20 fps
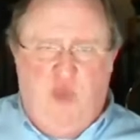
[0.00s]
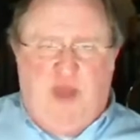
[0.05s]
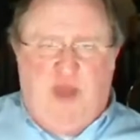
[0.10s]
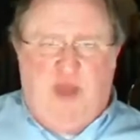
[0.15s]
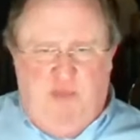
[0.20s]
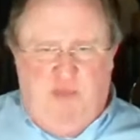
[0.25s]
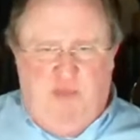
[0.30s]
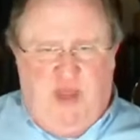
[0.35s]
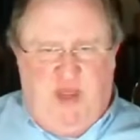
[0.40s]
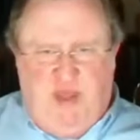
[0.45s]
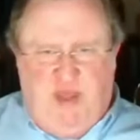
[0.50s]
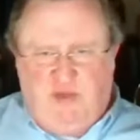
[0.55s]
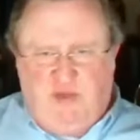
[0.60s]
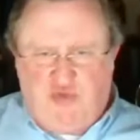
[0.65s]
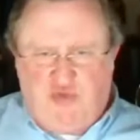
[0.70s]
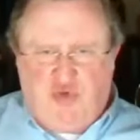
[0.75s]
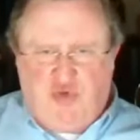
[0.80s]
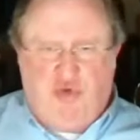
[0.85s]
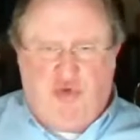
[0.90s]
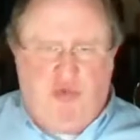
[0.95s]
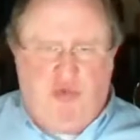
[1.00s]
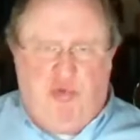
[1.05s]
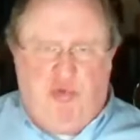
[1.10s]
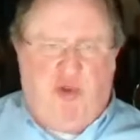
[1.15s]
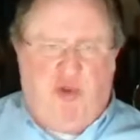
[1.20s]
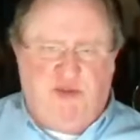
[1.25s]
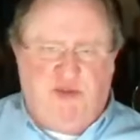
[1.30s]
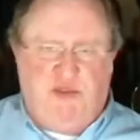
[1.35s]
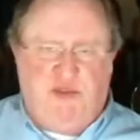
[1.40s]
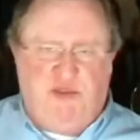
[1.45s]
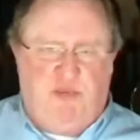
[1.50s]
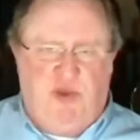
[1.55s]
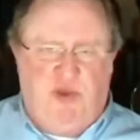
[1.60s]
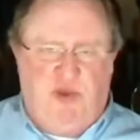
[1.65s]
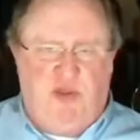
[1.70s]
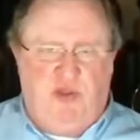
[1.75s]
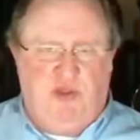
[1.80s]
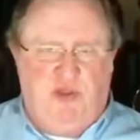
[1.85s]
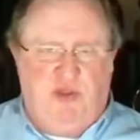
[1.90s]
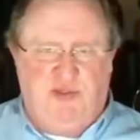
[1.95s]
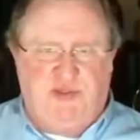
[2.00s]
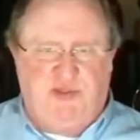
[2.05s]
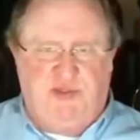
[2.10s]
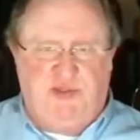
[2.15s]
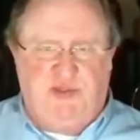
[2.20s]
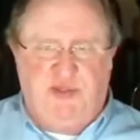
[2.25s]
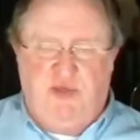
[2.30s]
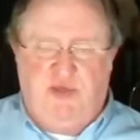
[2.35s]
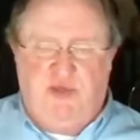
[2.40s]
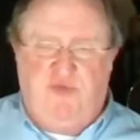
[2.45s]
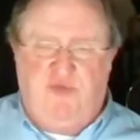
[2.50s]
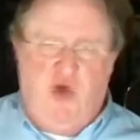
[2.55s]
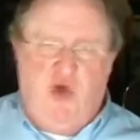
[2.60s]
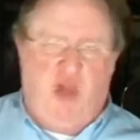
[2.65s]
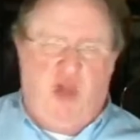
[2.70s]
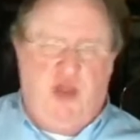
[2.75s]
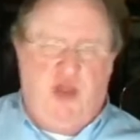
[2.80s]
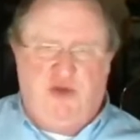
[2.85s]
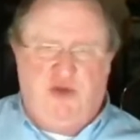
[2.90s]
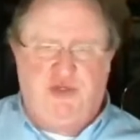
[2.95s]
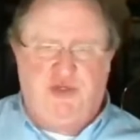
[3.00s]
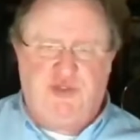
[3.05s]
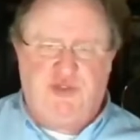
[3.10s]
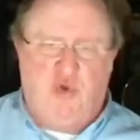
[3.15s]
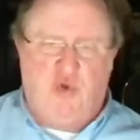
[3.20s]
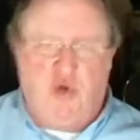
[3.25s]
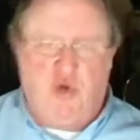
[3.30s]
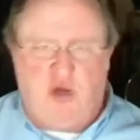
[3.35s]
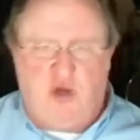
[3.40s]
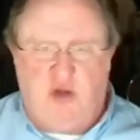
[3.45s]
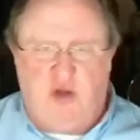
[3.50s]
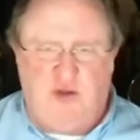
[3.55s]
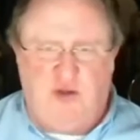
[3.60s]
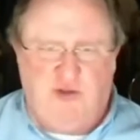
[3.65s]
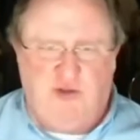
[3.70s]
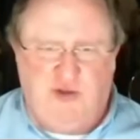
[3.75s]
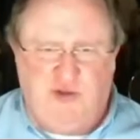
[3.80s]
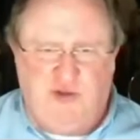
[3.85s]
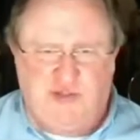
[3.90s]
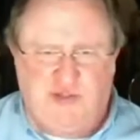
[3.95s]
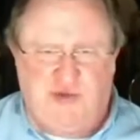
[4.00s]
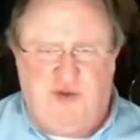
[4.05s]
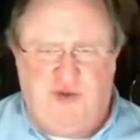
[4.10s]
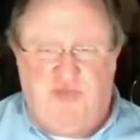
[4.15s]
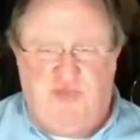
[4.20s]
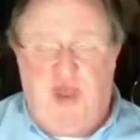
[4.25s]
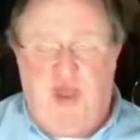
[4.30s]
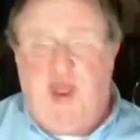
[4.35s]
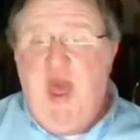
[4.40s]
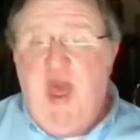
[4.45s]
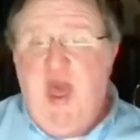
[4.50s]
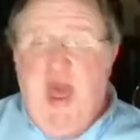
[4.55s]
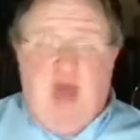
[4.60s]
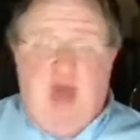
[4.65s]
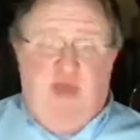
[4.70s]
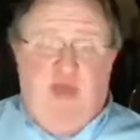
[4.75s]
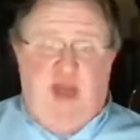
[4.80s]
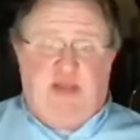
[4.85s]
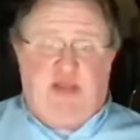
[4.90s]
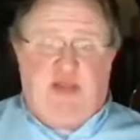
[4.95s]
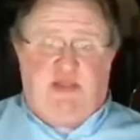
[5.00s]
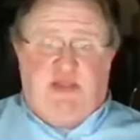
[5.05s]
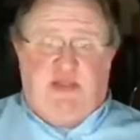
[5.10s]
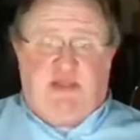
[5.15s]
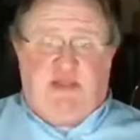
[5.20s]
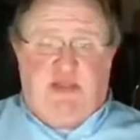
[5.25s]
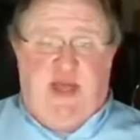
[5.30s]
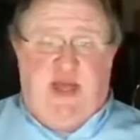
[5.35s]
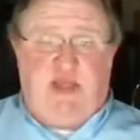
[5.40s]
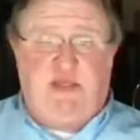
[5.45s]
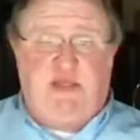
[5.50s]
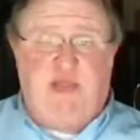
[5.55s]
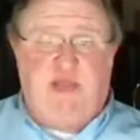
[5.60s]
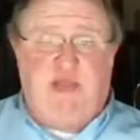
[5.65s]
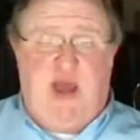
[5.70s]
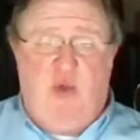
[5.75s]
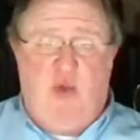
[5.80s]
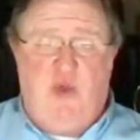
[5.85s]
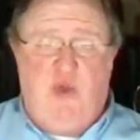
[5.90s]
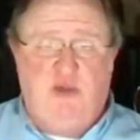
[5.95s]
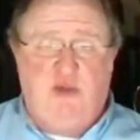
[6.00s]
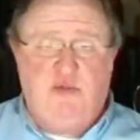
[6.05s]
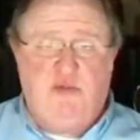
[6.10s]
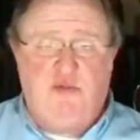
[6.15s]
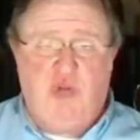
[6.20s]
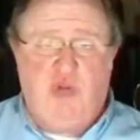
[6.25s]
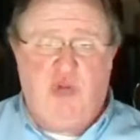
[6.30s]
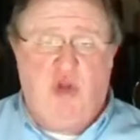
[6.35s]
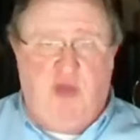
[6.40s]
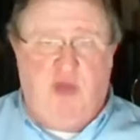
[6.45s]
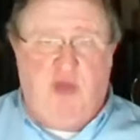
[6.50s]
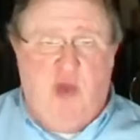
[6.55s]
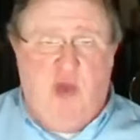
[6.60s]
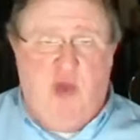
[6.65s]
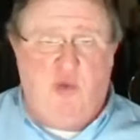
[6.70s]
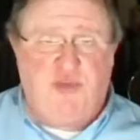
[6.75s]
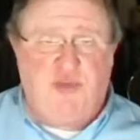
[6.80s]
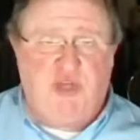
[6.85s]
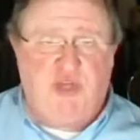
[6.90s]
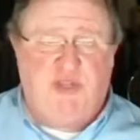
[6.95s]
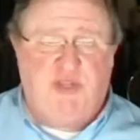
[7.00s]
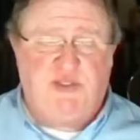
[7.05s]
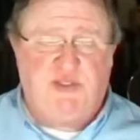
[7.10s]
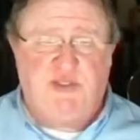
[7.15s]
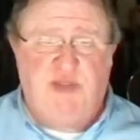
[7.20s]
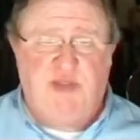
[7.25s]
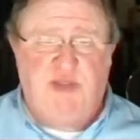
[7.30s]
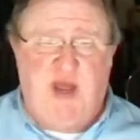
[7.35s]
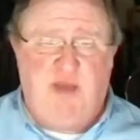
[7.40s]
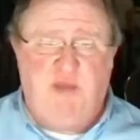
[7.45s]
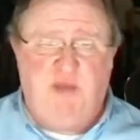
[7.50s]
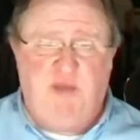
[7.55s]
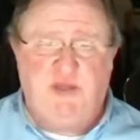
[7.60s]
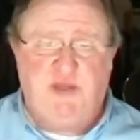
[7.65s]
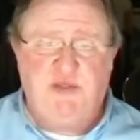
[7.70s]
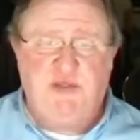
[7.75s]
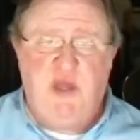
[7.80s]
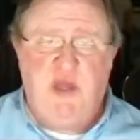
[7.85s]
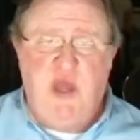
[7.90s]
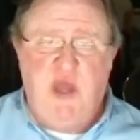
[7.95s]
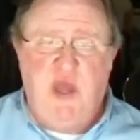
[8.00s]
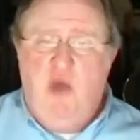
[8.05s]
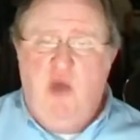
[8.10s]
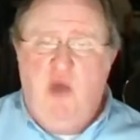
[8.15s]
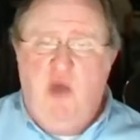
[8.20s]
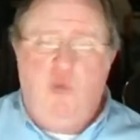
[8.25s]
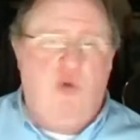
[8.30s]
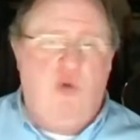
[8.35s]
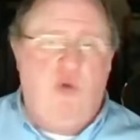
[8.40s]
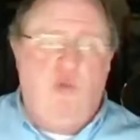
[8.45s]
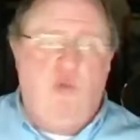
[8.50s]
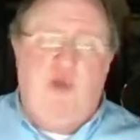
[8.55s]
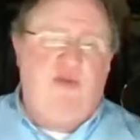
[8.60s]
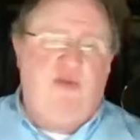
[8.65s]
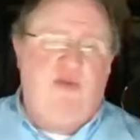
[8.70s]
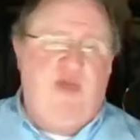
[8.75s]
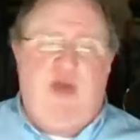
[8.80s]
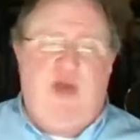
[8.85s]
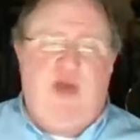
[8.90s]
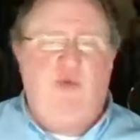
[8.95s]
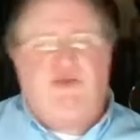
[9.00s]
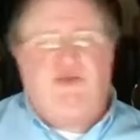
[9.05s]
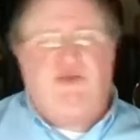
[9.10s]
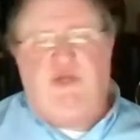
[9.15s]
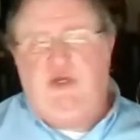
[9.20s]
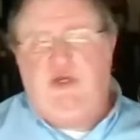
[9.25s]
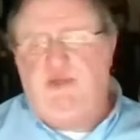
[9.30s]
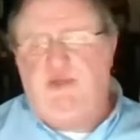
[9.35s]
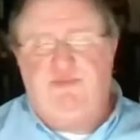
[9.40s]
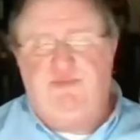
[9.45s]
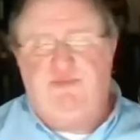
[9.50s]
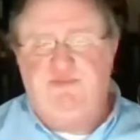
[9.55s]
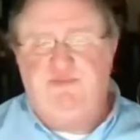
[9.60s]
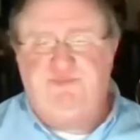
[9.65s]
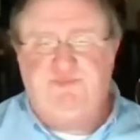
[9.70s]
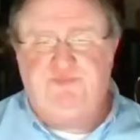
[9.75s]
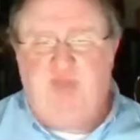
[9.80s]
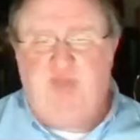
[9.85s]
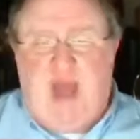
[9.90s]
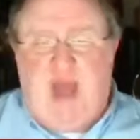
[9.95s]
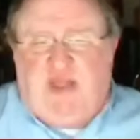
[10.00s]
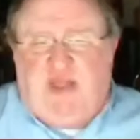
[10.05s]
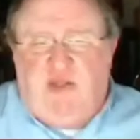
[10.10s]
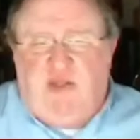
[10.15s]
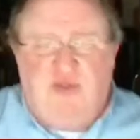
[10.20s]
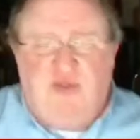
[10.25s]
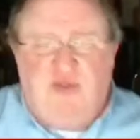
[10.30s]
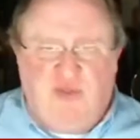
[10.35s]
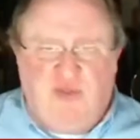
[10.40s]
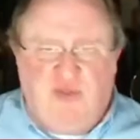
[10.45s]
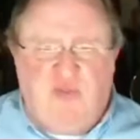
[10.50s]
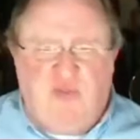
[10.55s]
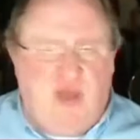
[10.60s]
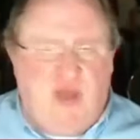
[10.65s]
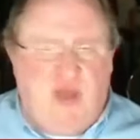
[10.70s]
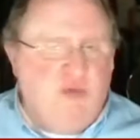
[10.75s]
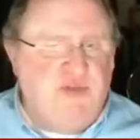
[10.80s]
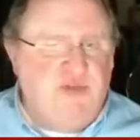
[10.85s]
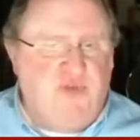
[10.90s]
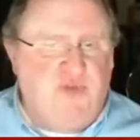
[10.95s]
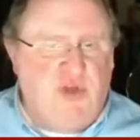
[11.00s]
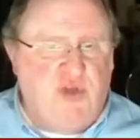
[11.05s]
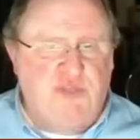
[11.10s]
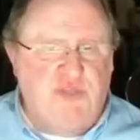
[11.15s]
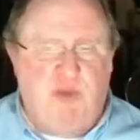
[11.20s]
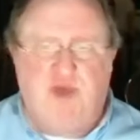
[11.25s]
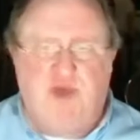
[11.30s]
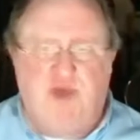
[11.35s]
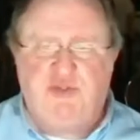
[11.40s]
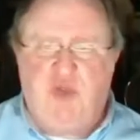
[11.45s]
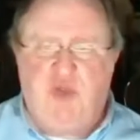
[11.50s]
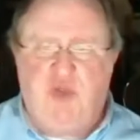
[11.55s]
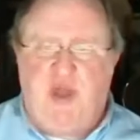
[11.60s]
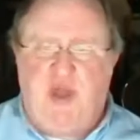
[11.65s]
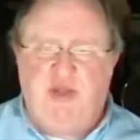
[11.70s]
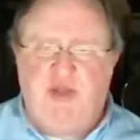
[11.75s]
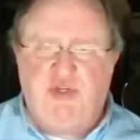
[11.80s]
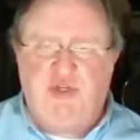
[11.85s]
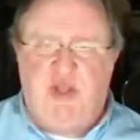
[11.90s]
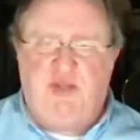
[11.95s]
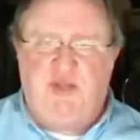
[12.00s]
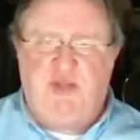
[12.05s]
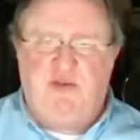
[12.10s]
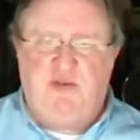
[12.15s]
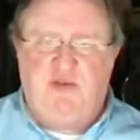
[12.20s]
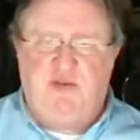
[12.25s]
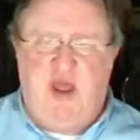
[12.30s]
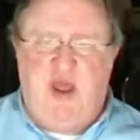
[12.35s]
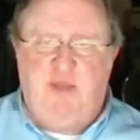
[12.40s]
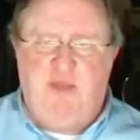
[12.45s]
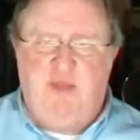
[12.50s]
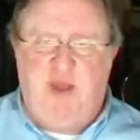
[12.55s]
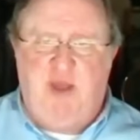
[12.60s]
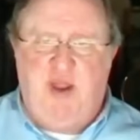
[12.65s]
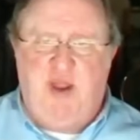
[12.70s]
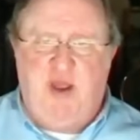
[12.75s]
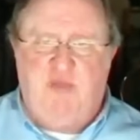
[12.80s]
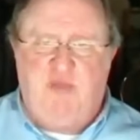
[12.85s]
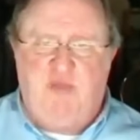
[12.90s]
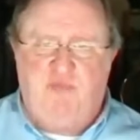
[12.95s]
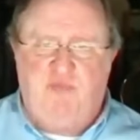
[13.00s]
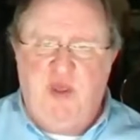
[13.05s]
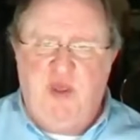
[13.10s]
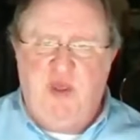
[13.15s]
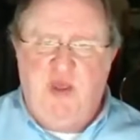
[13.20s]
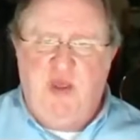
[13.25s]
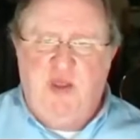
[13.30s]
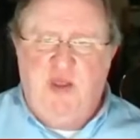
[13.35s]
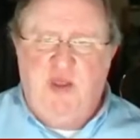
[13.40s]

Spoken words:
red meat, true principles, fall on your sword, sort of thing. And that is how it turned out with Justice Thomas. Whether that was I didn't think that was a very smart strategy at the time. I